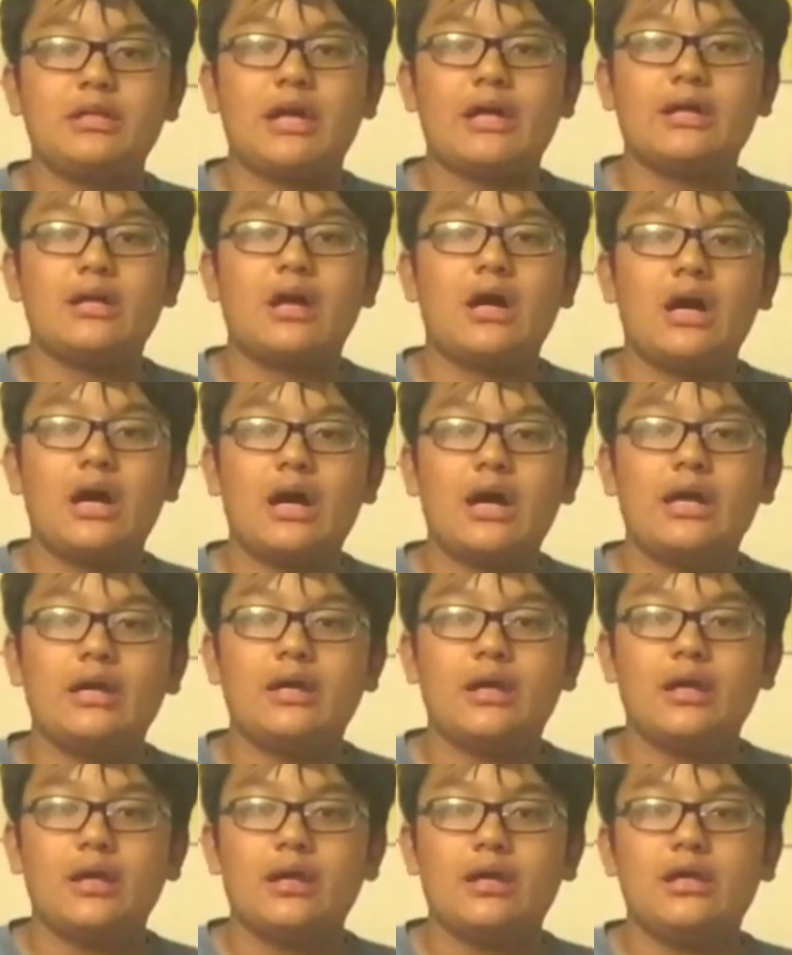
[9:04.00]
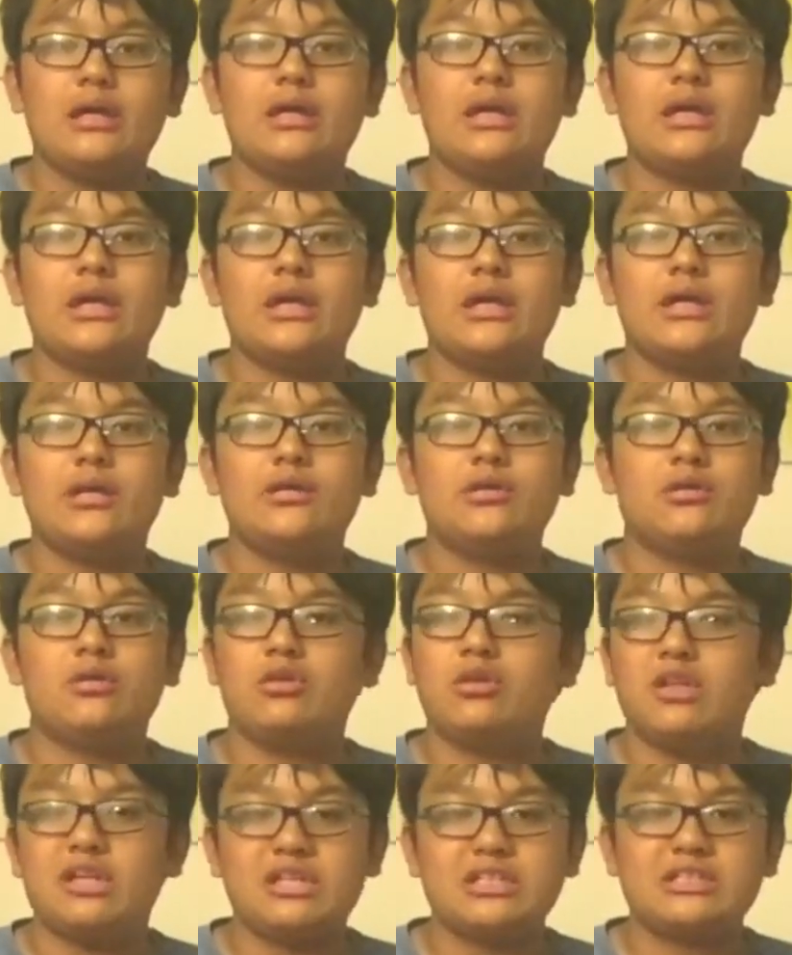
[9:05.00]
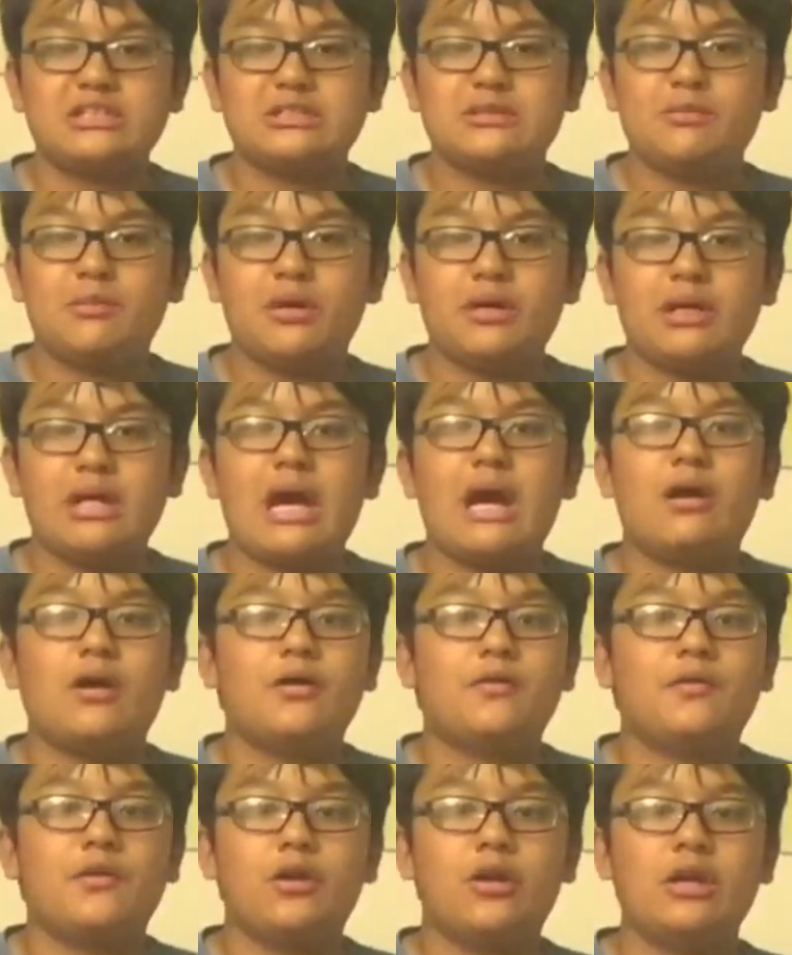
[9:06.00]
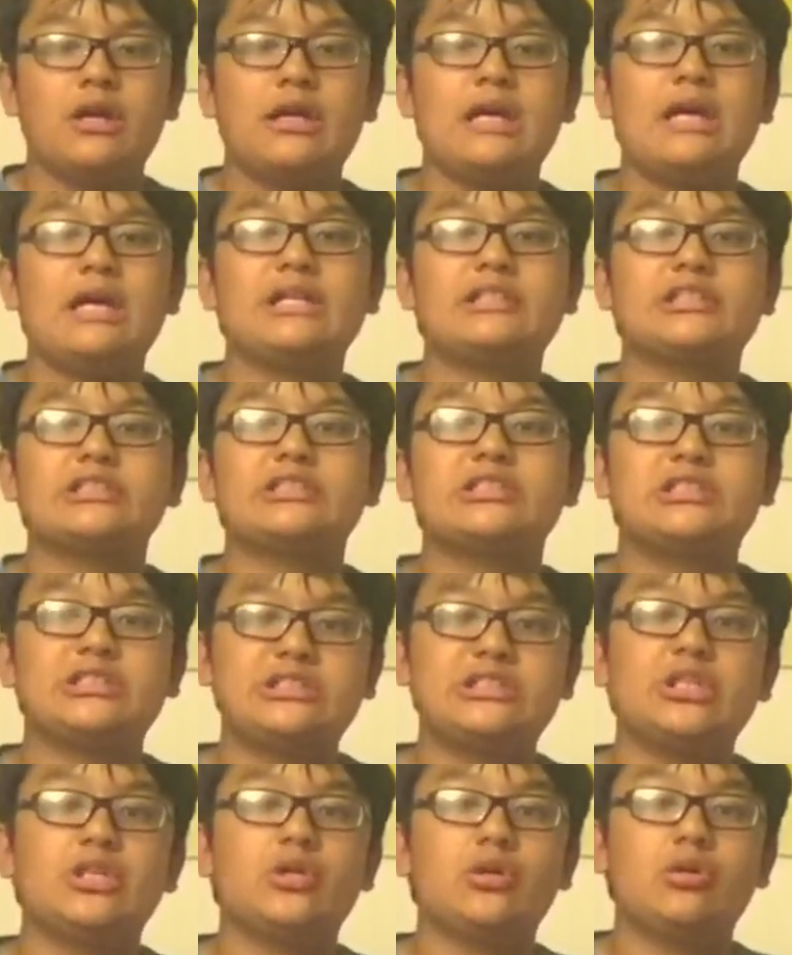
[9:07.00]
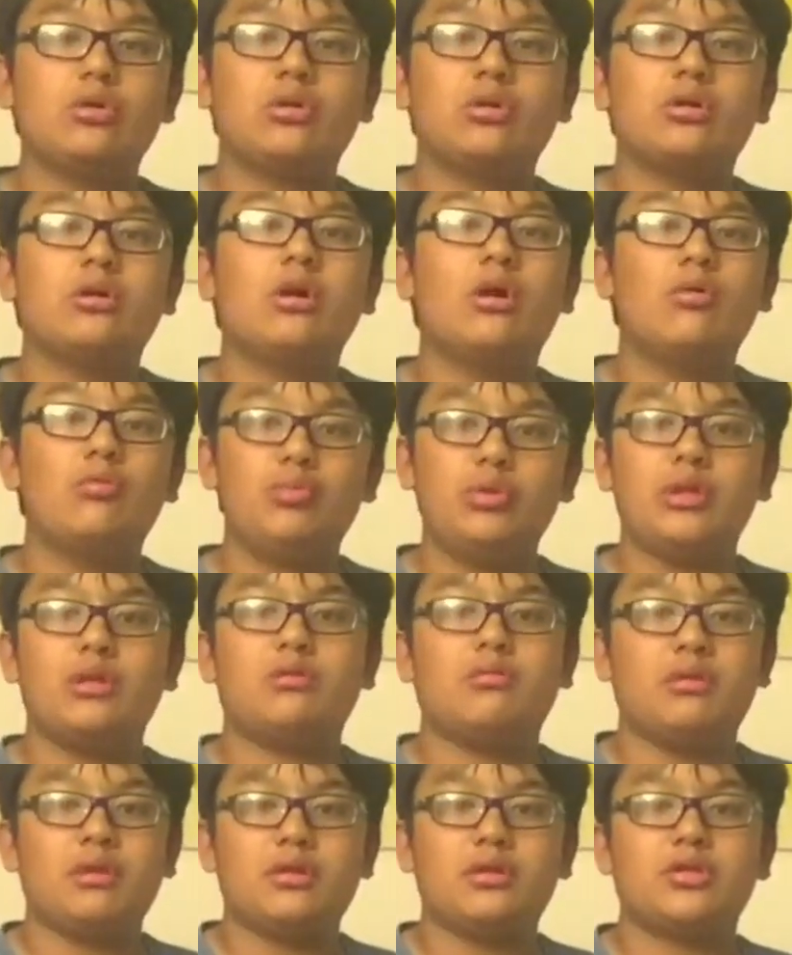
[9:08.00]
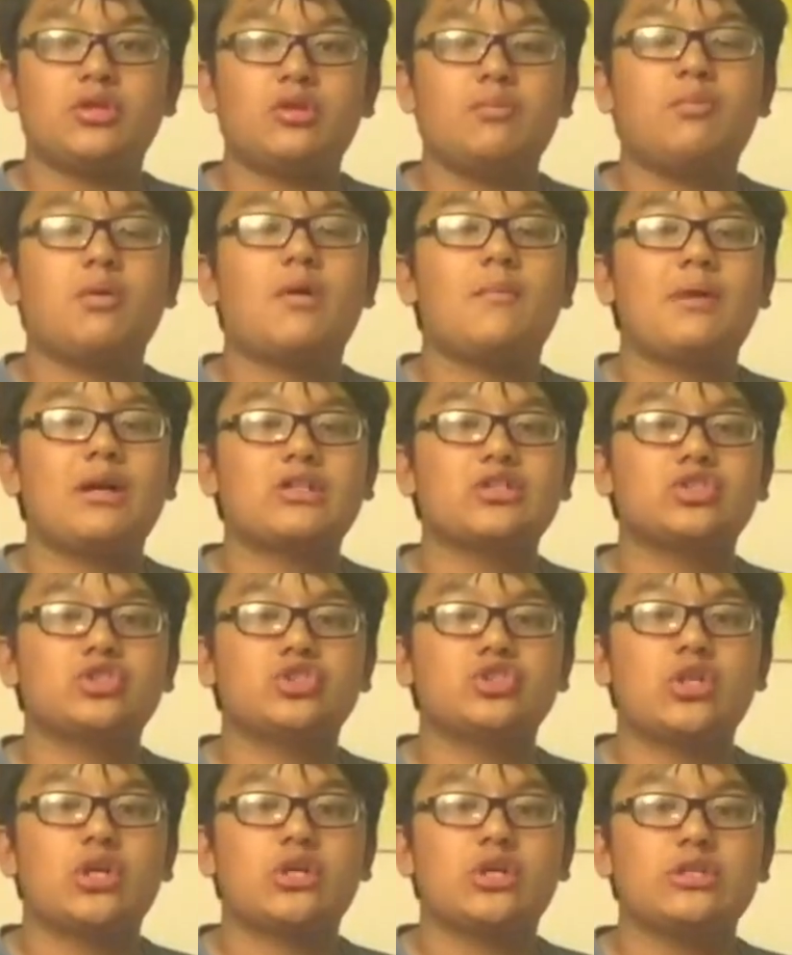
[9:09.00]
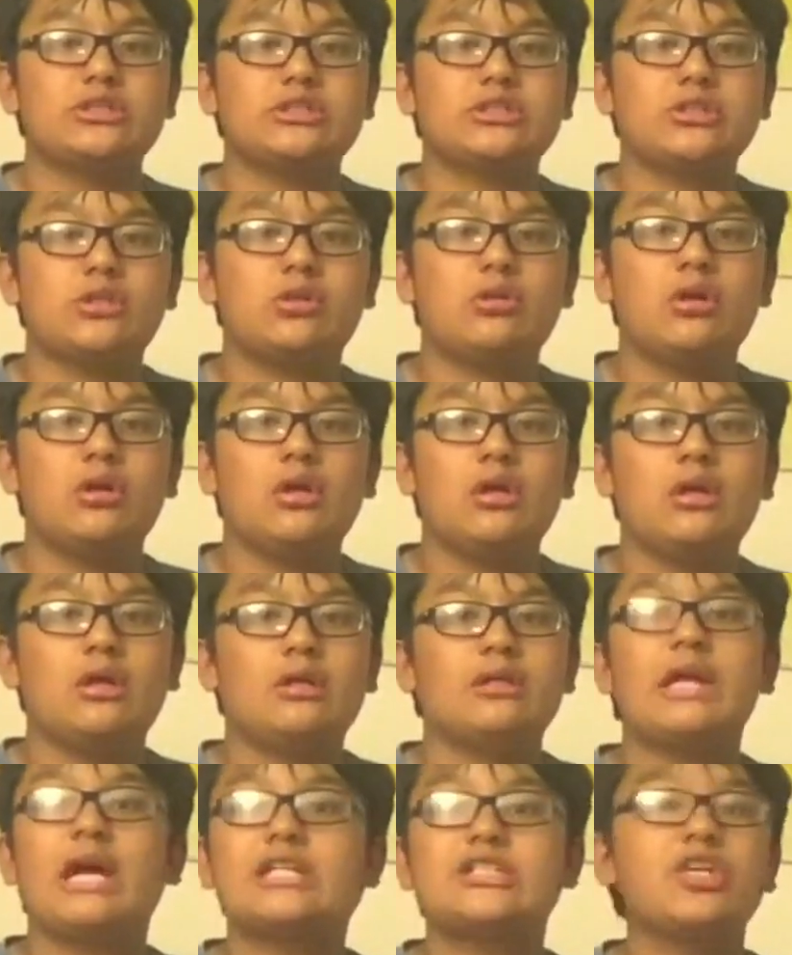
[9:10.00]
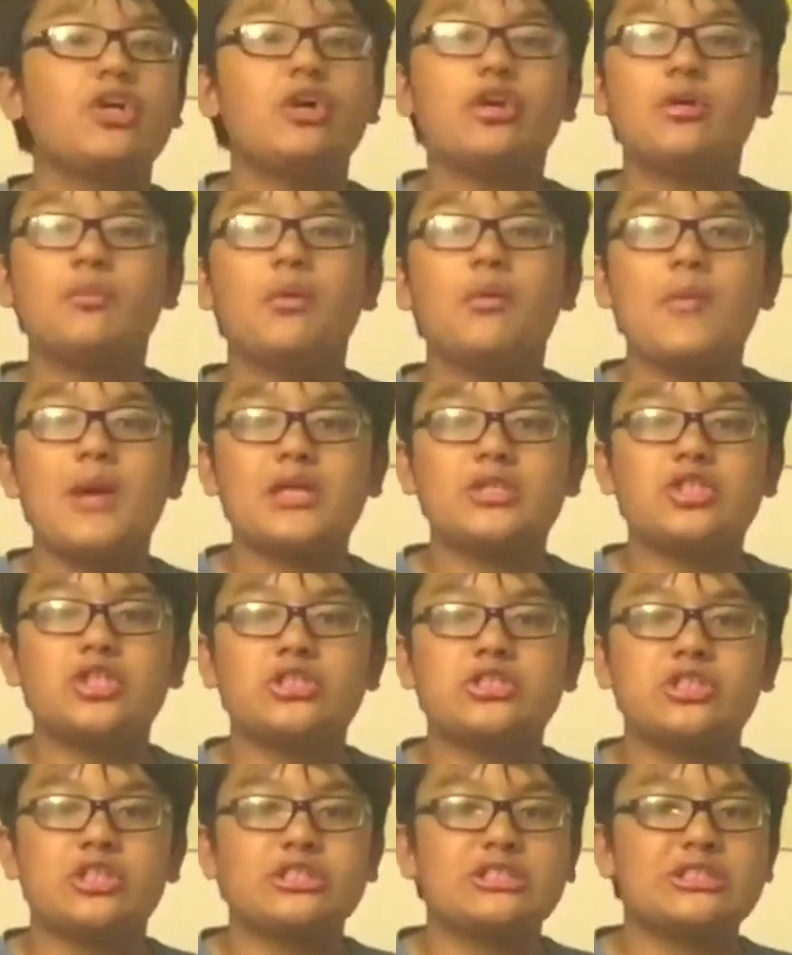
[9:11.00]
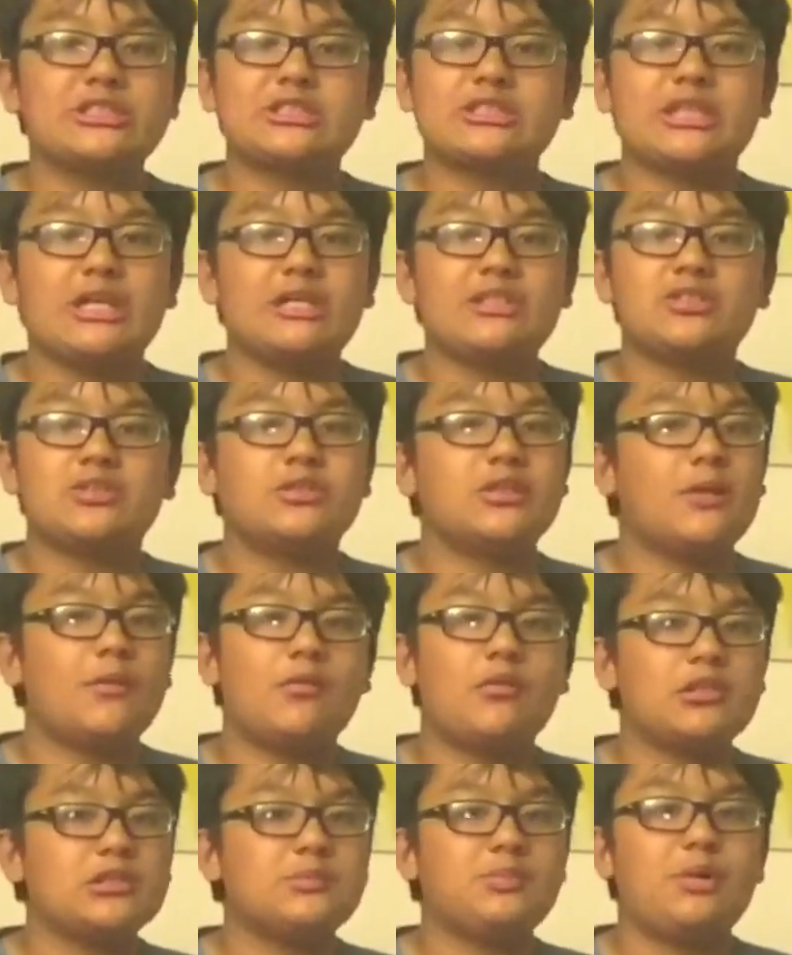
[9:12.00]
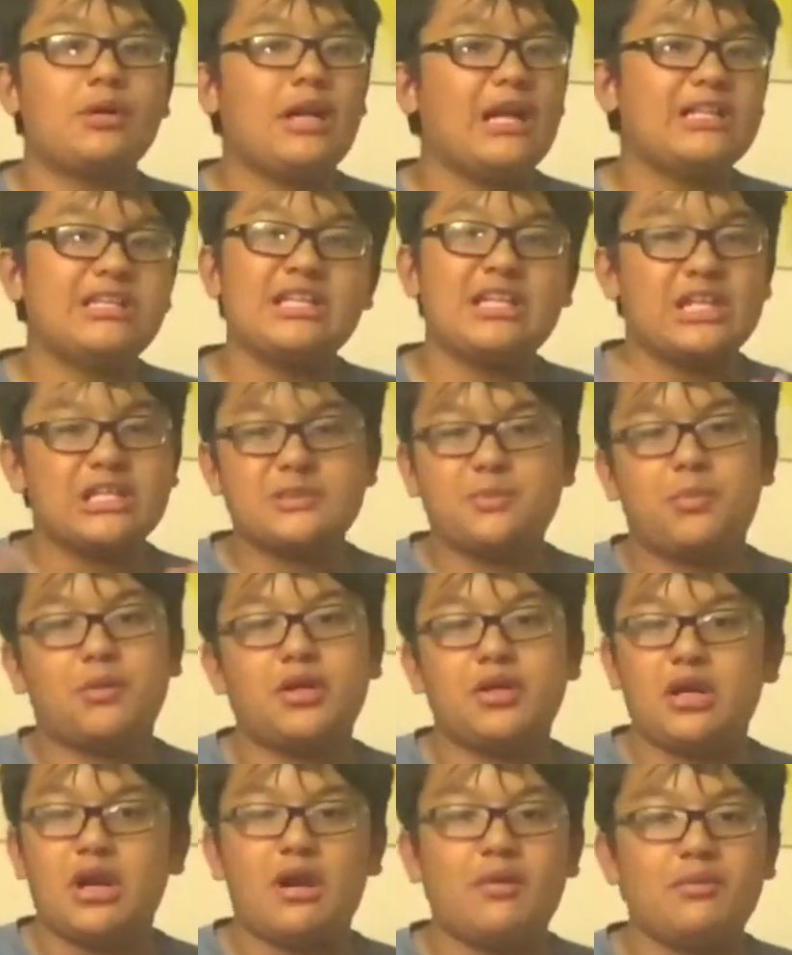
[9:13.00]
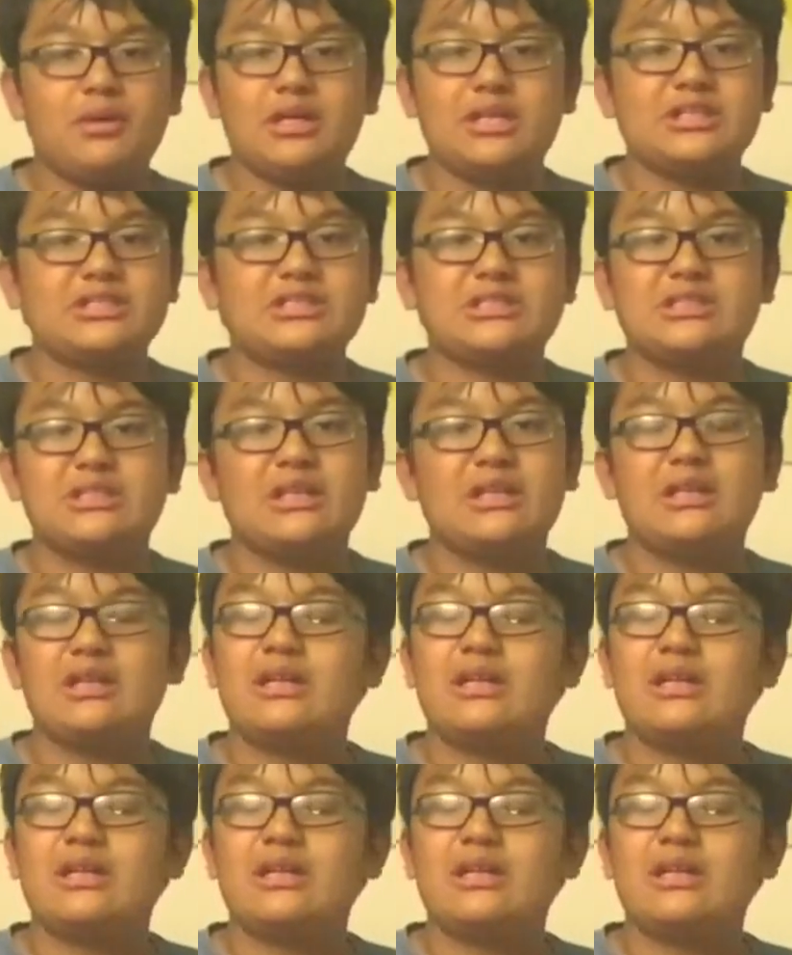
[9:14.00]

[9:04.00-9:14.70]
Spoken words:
that high in list. But however, it's a still really, really good pump action shotgun. So that's our honorable mentions. Let's just get into our number 1 spot. I think it's pretty obvious.